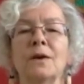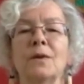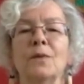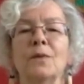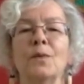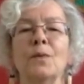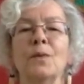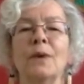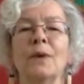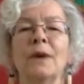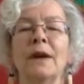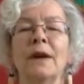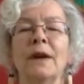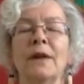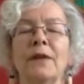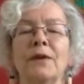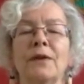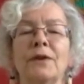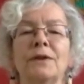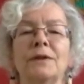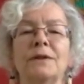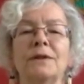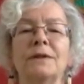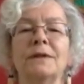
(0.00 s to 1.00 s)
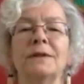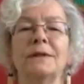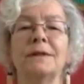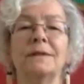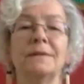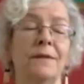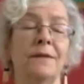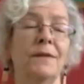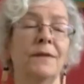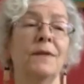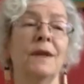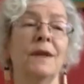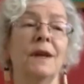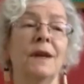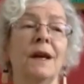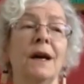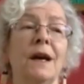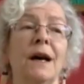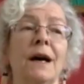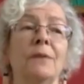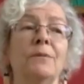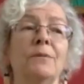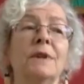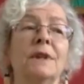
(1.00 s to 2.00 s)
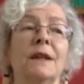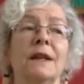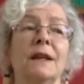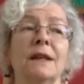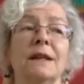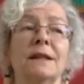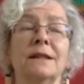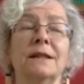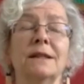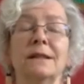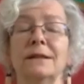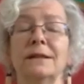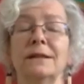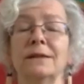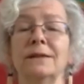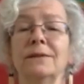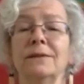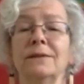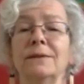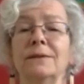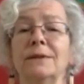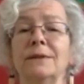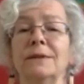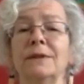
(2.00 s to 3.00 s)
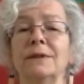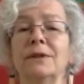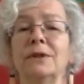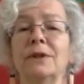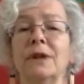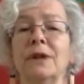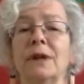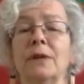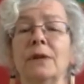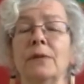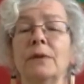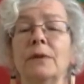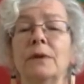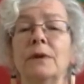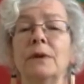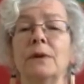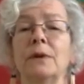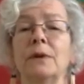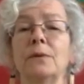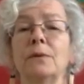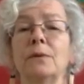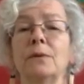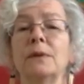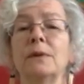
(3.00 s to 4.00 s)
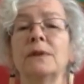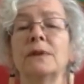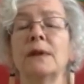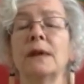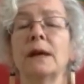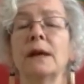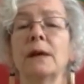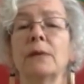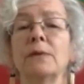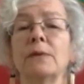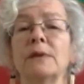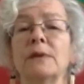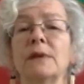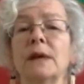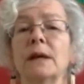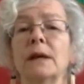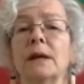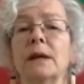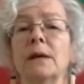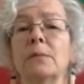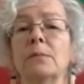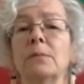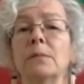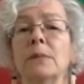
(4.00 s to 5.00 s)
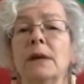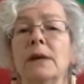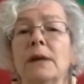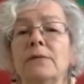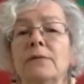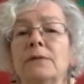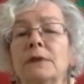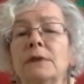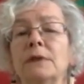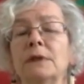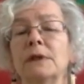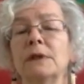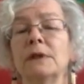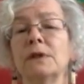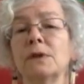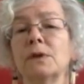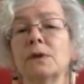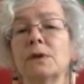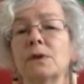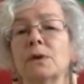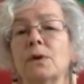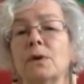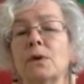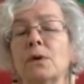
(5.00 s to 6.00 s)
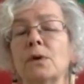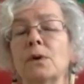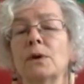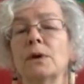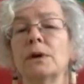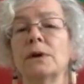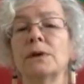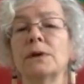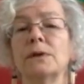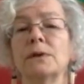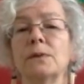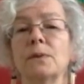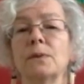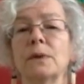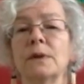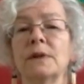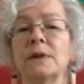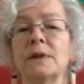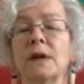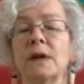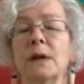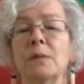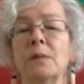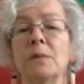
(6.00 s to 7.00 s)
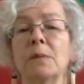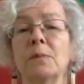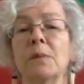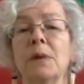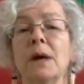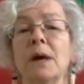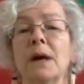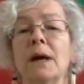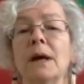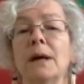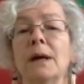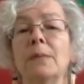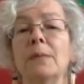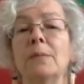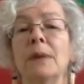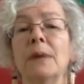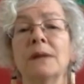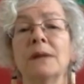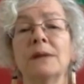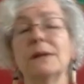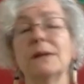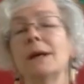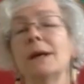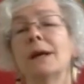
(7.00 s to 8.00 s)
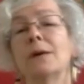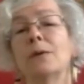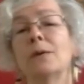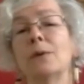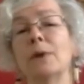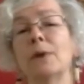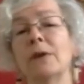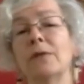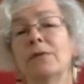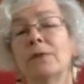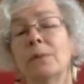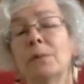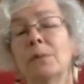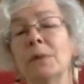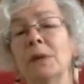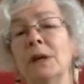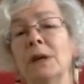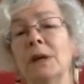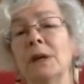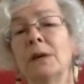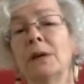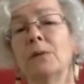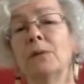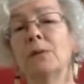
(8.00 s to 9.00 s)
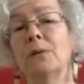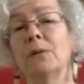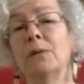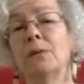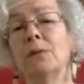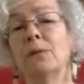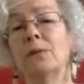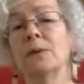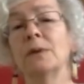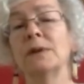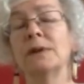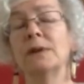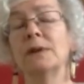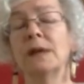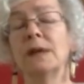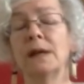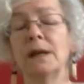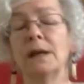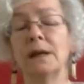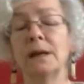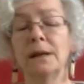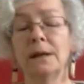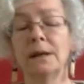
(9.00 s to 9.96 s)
One other thing I would like to share with you was that I was at a mindfulness course one time, and my best takeaway from it was it